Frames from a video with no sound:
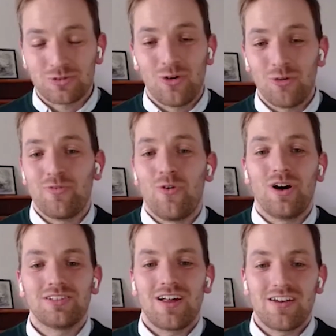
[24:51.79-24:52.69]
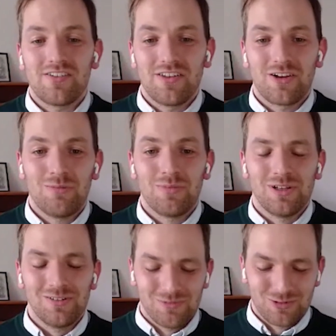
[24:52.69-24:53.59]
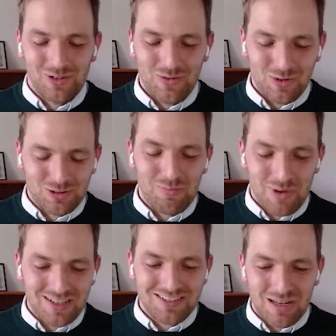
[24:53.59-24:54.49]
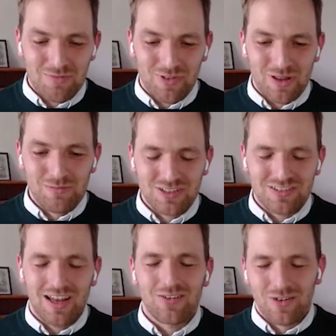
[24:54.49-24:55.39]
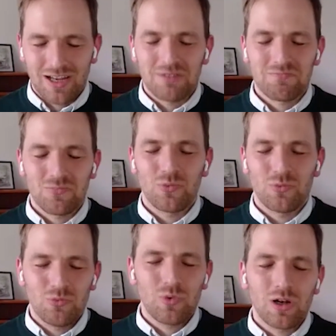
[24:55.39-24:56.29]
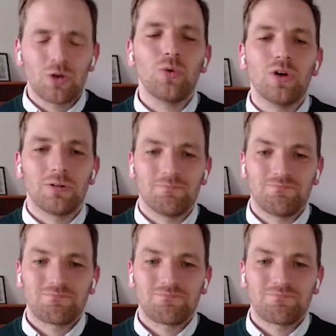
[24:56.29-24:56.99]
was all before I started in the company. So it was a big step for them deciding, okay, we'll do it.